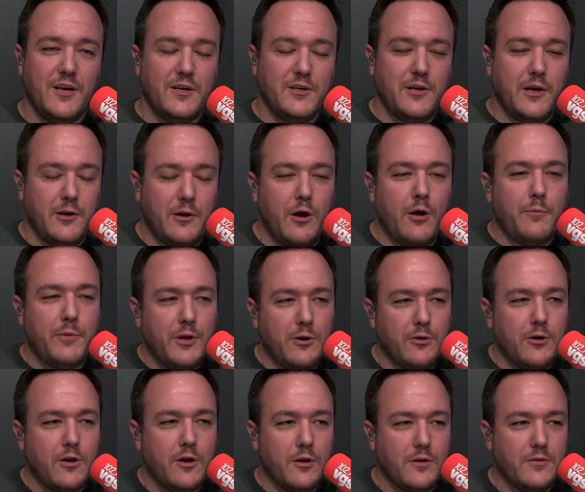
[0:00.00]
yeah, no, I'm
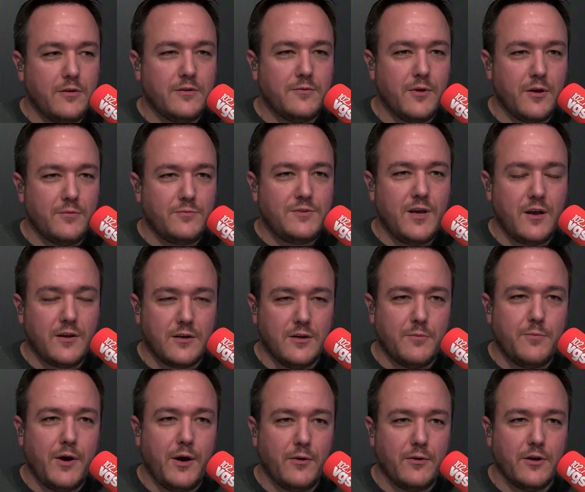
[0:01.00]
here uh, talking
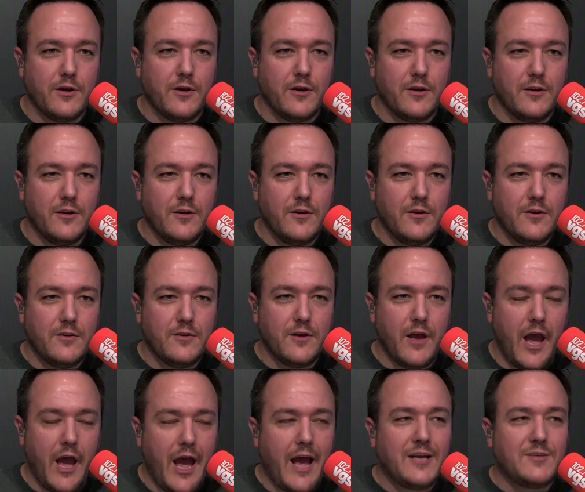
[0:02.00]
about uh,
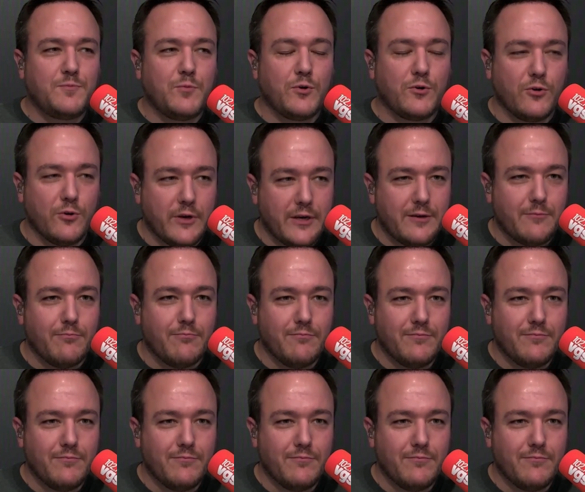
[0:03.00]
Aspercreme.